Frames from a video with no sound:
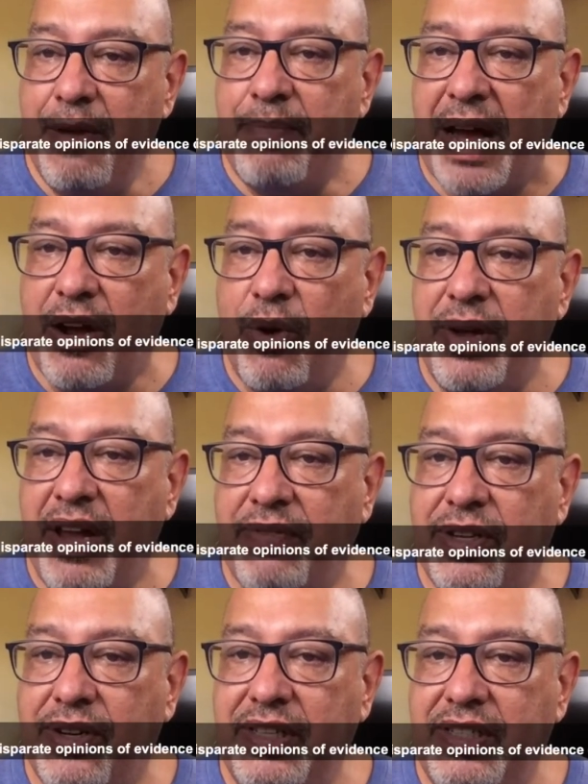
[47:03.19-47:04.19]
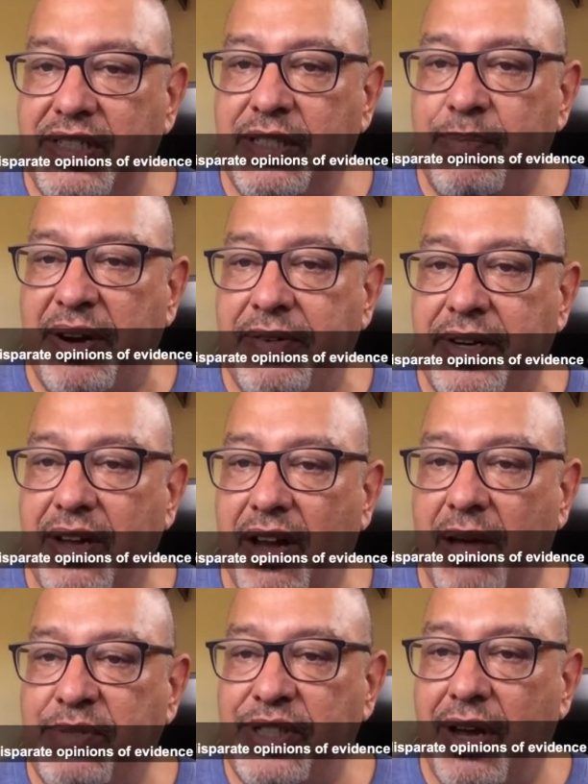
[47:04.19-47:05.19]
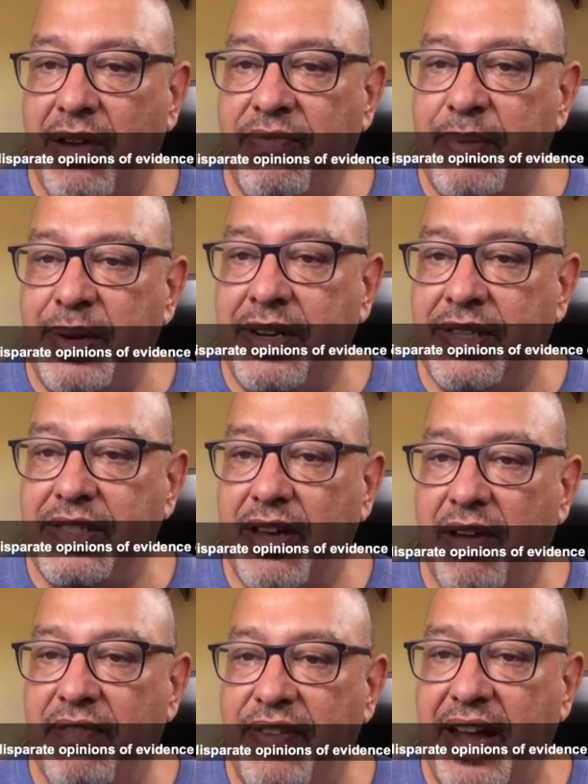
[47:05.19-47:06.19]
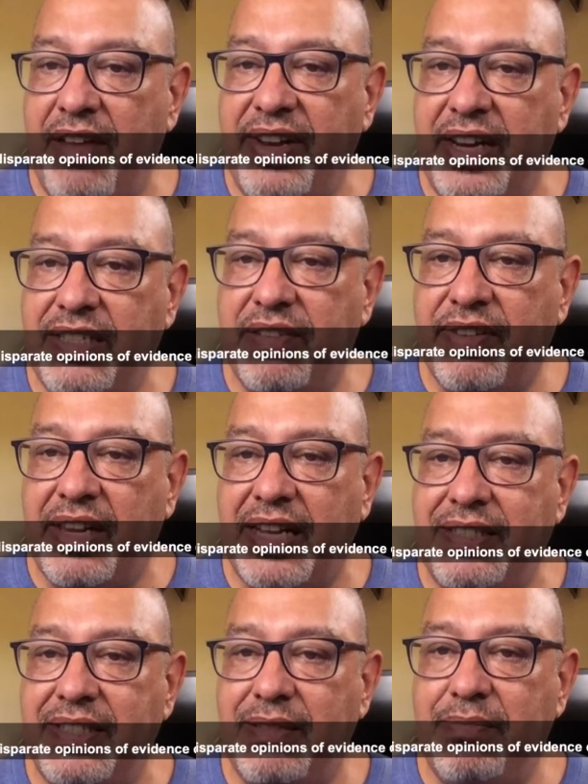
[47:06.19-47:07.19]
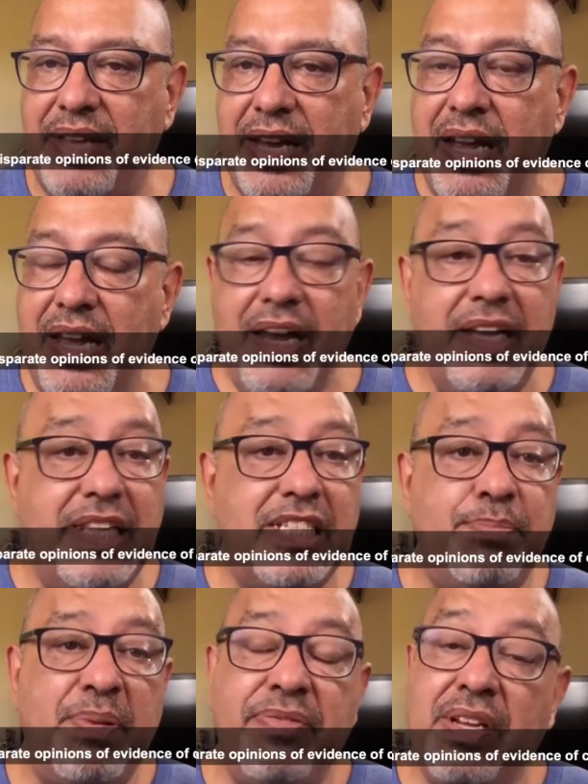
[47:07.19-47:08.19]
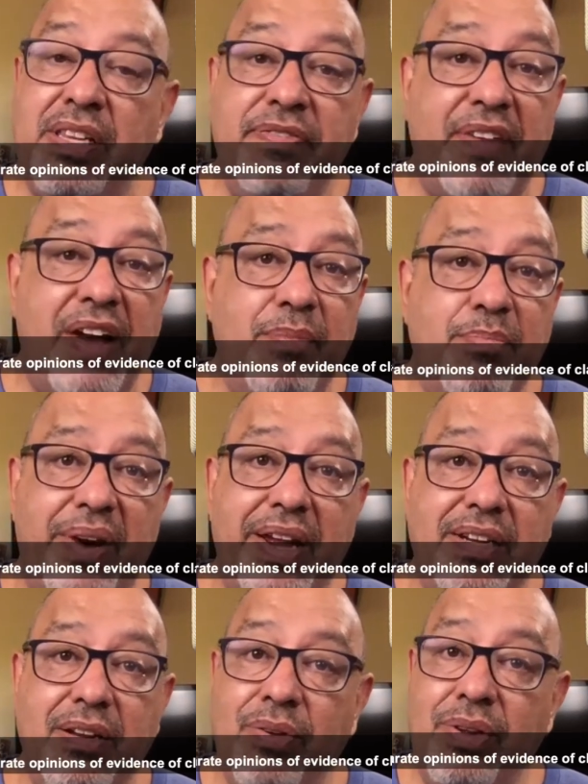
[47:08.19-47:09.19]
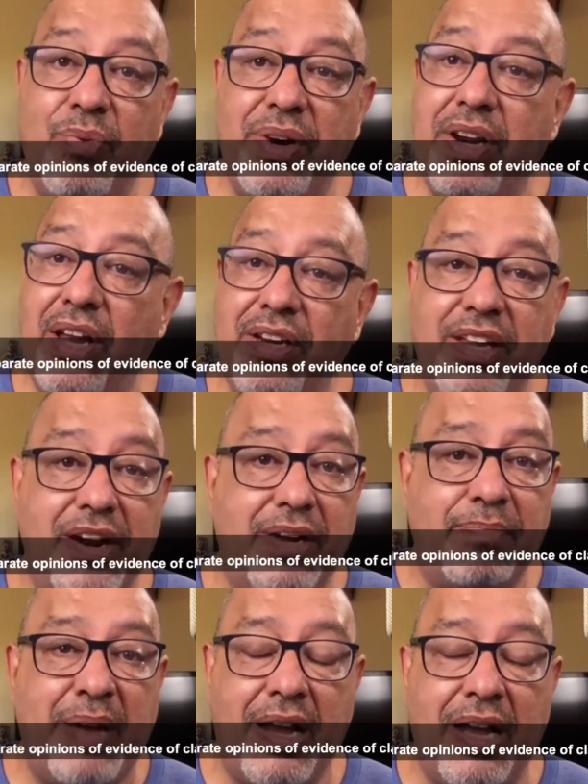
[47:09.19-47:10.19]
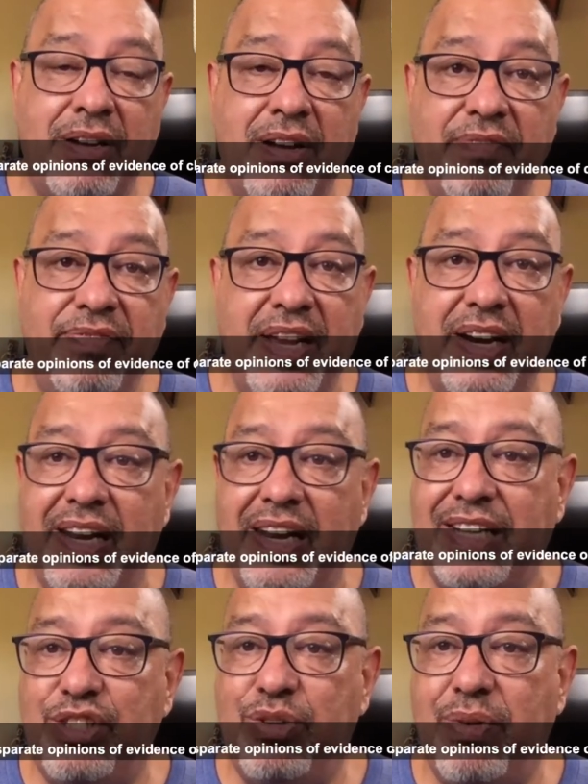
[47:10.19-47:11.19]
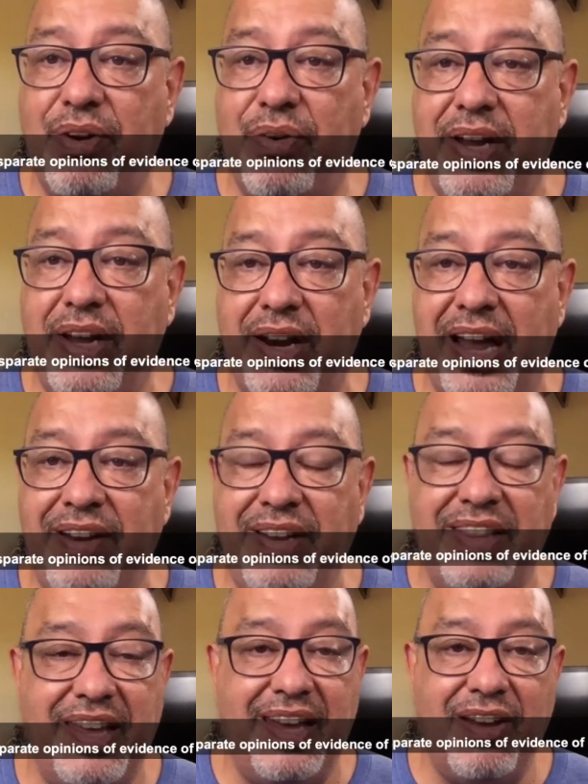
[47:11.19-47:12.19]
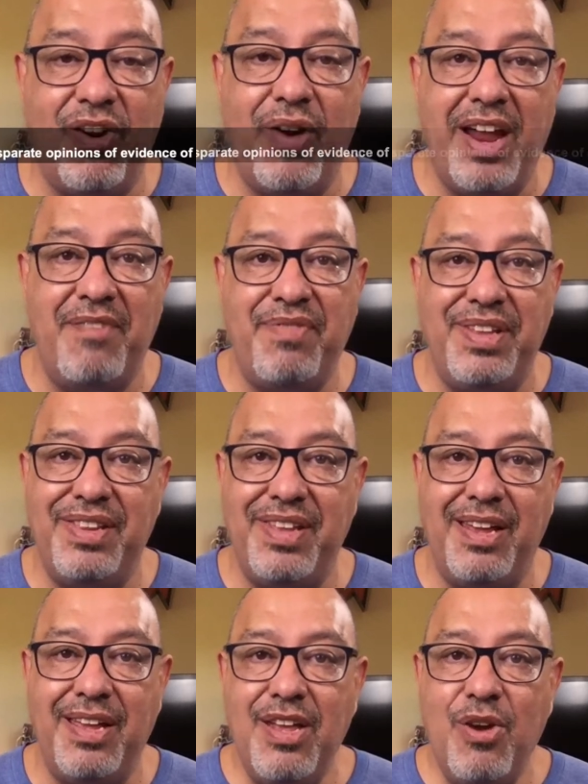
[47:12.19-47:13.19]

Paco, we have totally disparate opinions of evidence of classism then, and that's perfectly fine, Brett. I mean, we're not here at Coffee and Headlines to agree on anything or everything.